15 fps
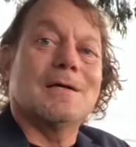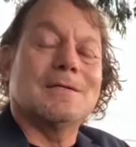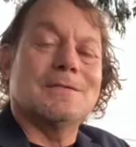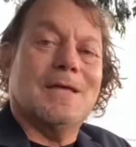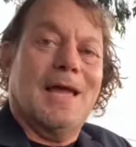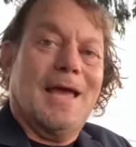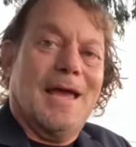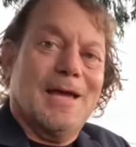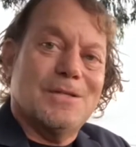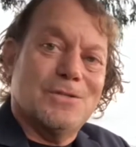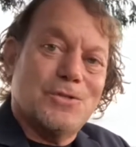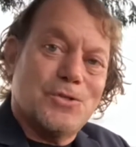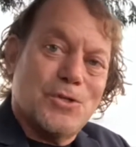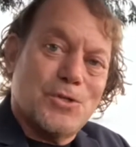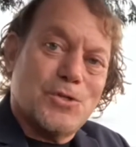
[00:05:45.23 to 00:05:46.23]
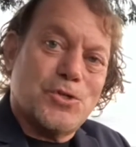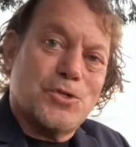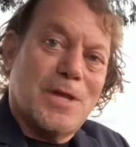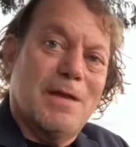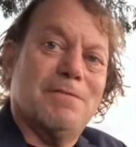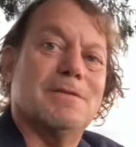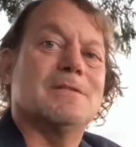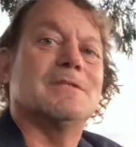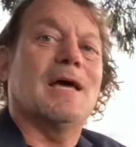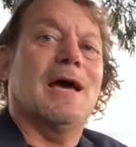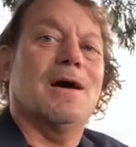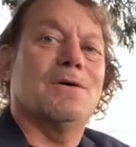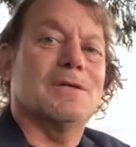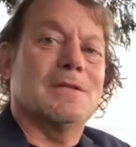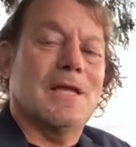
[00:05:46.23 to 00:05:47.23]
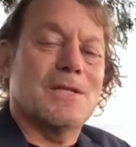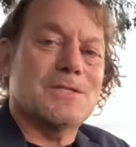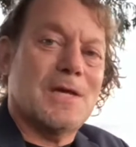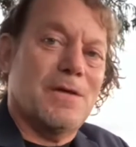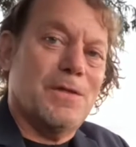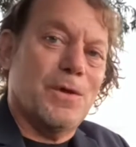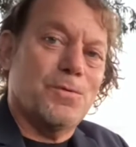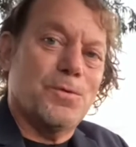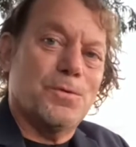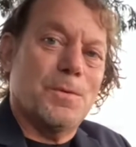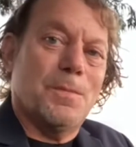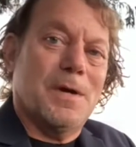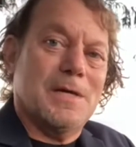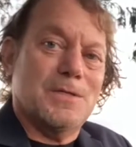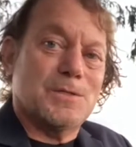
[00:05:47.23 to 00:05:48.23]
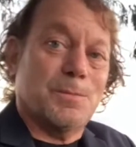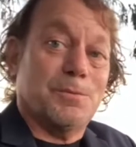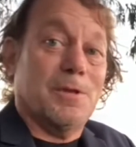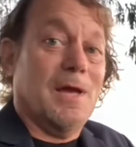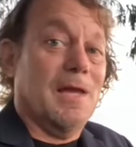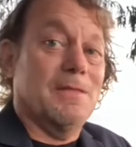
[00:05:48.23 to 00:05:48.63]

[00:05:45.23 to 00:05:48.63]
They had to just shave it down, and that's how they grew the money supply.